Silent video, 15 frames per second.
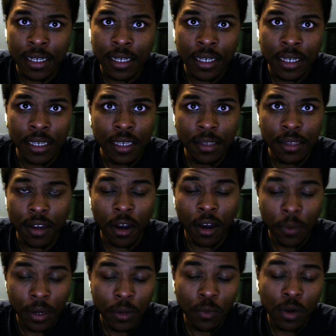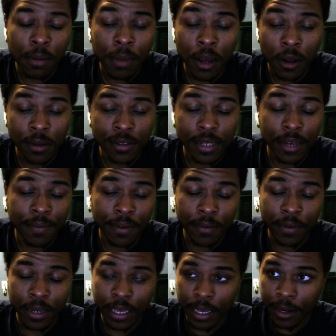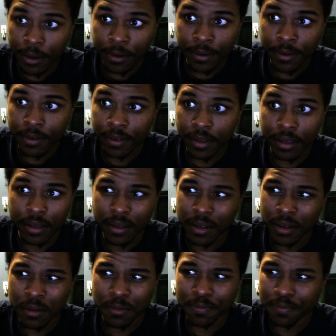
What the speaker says: He's already one of my all-time favorite characters, and you're